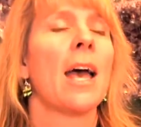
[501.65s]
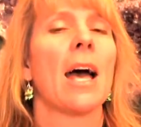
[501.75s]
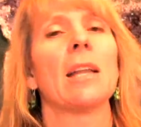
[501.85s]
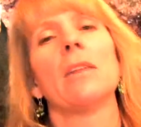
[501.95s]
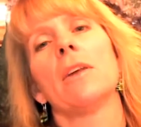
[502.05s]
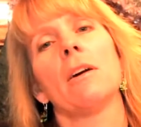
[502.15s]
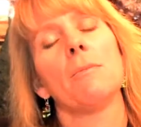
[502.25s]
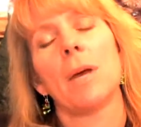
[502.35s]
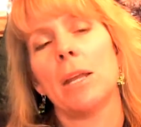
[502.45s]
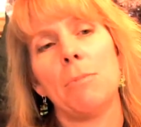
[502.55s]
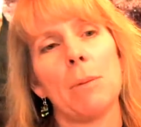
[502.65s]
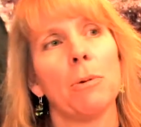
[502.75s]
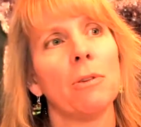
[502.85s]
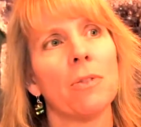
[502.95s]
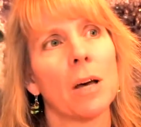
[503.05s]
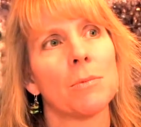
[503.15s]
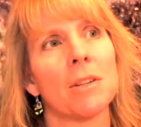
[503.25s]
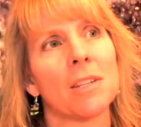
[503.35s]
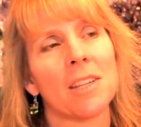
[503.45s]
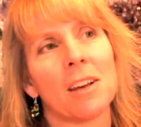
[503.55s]
And there are many people who've come to
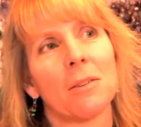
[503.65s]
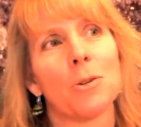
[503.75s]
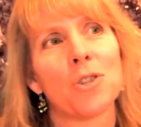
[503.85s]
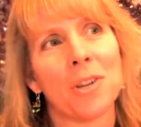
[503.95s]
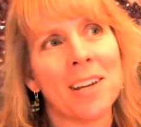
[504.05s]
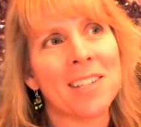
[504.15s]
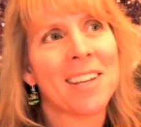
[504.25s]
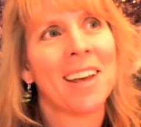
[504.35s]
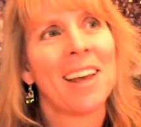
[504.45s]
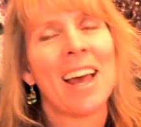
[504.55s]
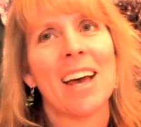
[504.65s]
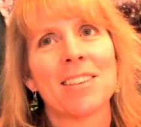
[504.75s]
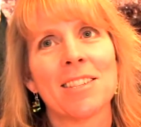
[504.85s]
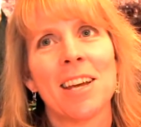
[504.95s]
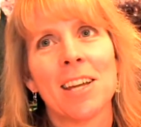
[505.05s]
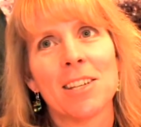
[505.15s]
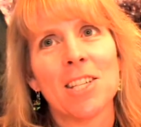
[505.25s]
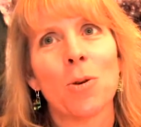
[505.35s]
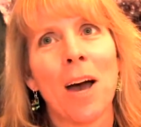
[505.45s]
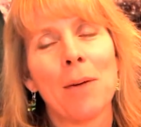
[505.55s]
this conclusion as, as
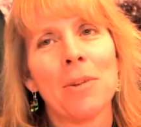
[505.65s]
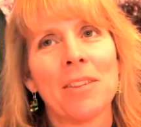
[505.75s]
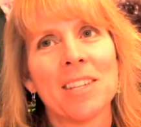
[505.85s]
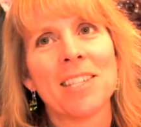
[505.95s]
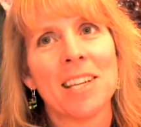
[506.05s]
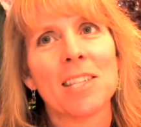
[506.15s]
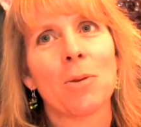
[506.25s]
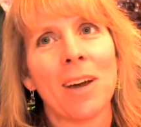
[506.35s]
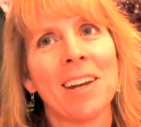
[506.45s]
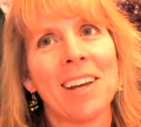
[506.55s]
described in the sixth great